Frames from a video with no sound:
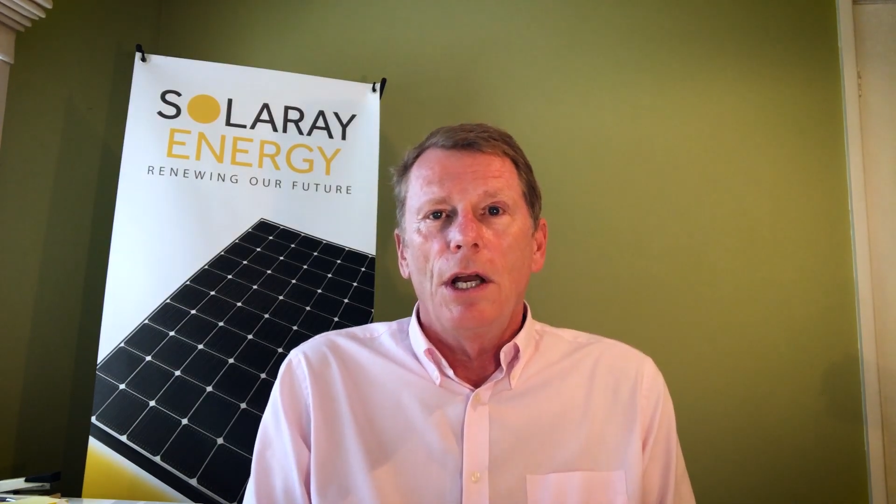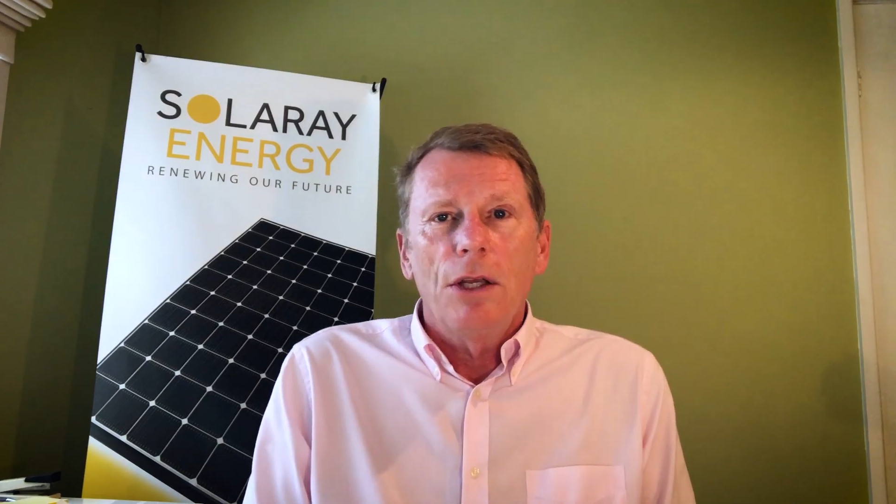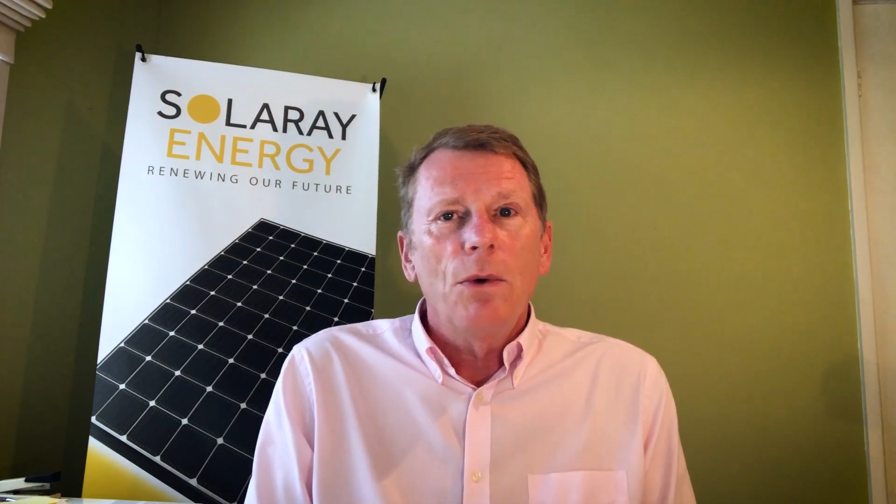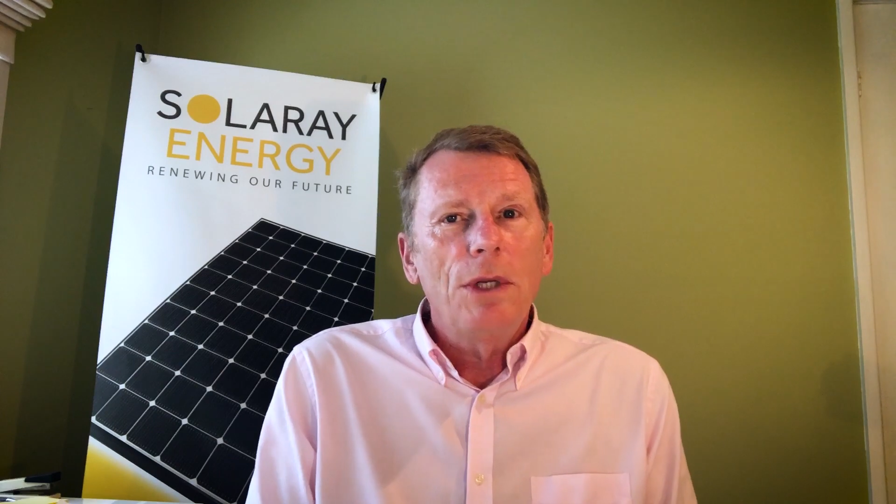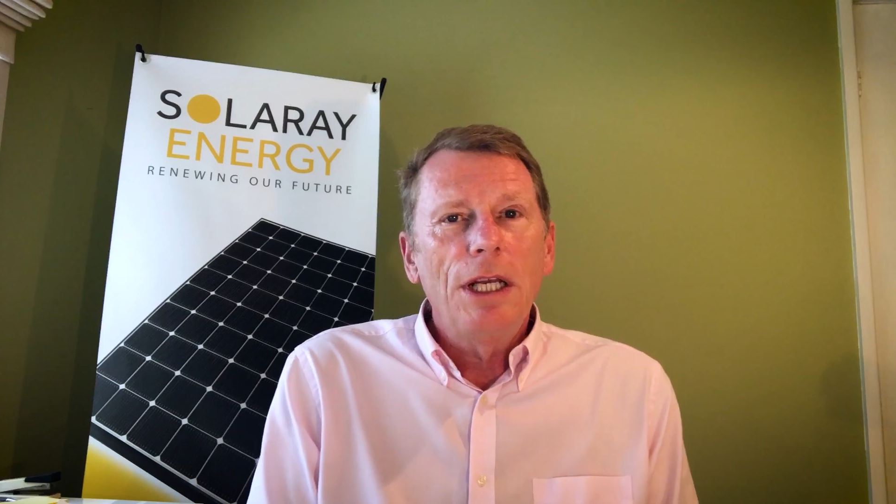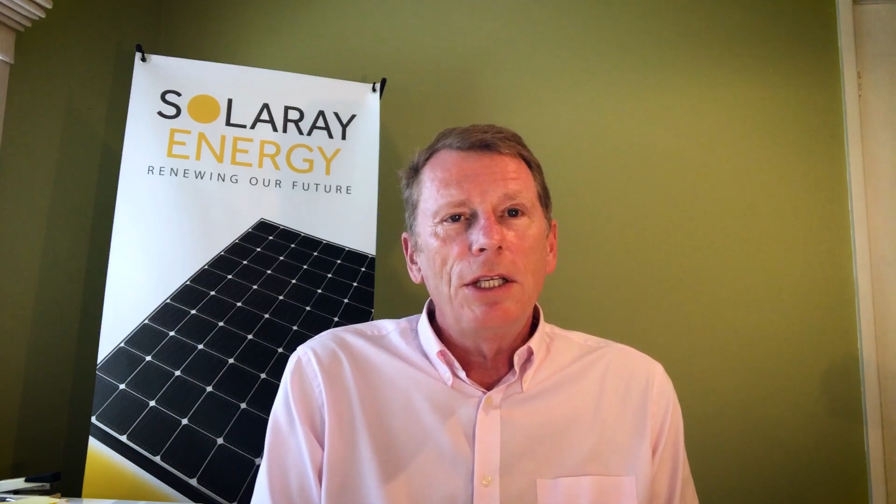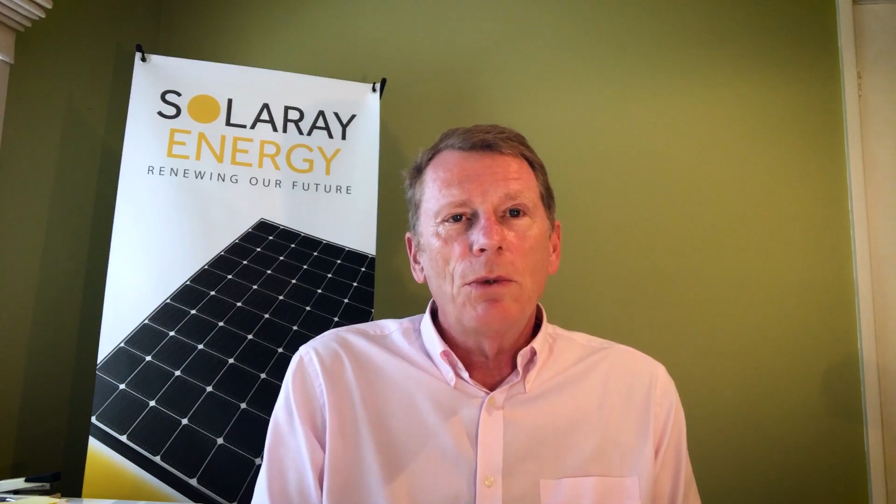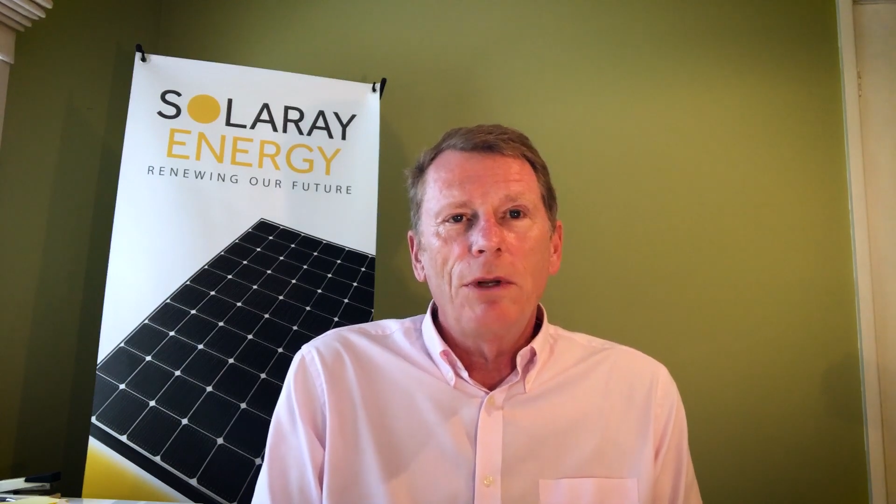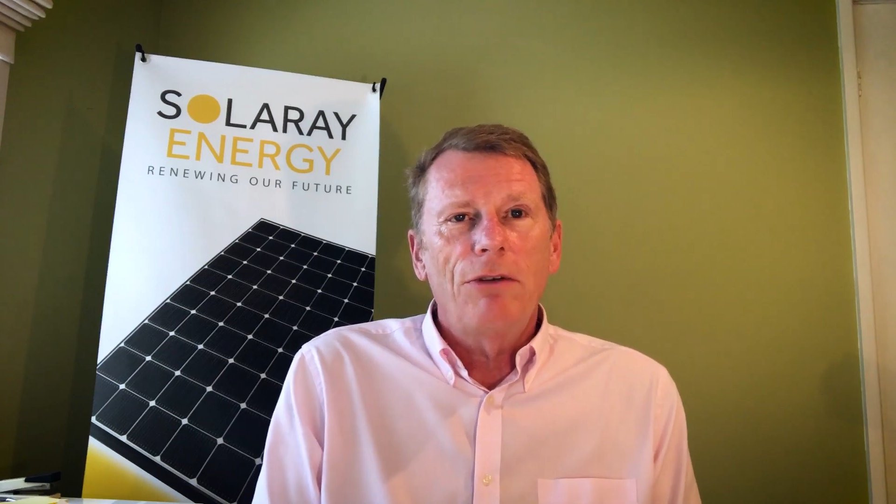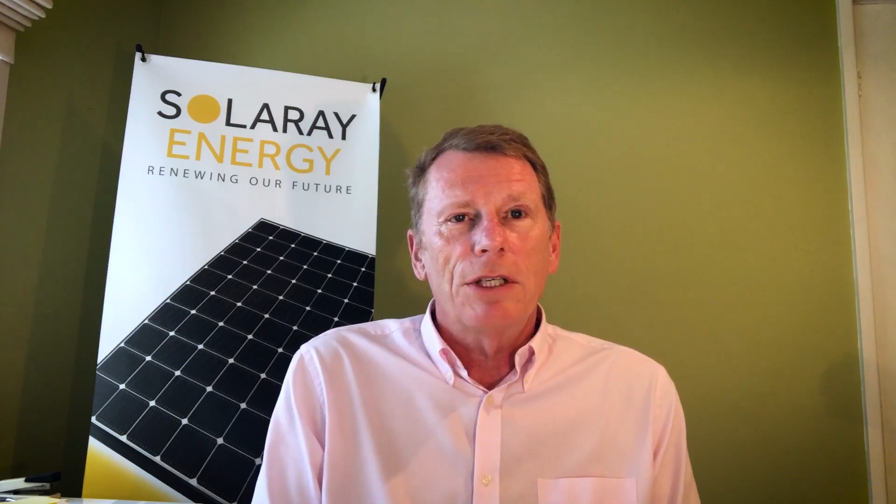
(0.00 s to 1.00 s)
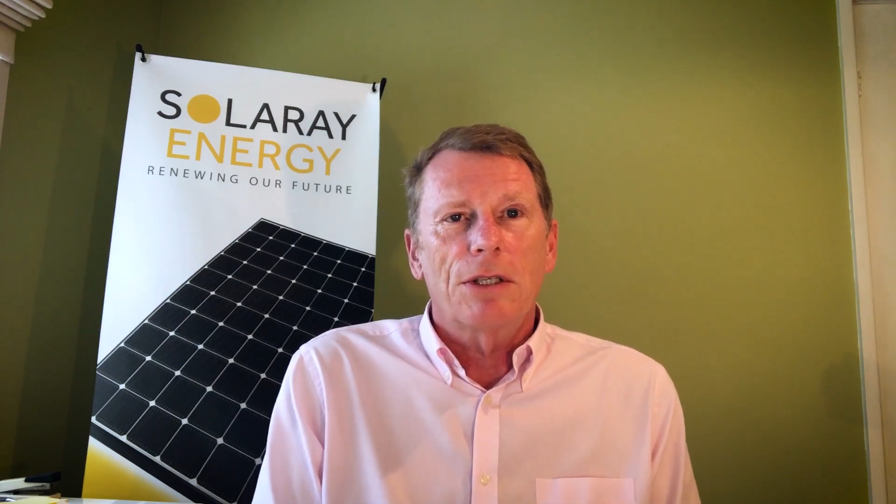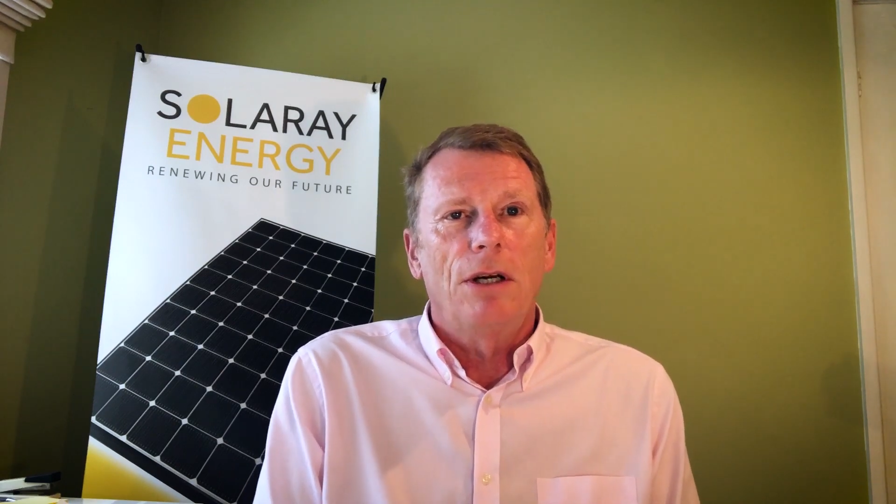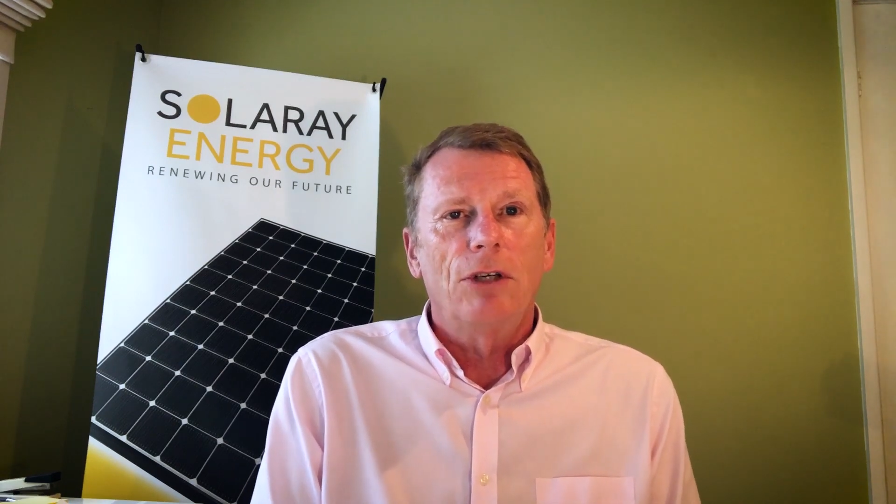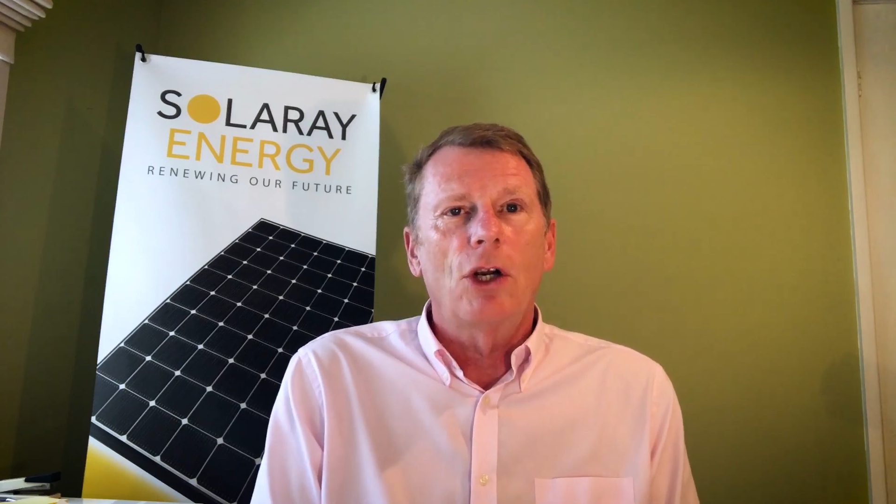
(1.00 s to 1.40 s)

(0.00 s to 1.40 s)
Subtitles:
you would need to invest over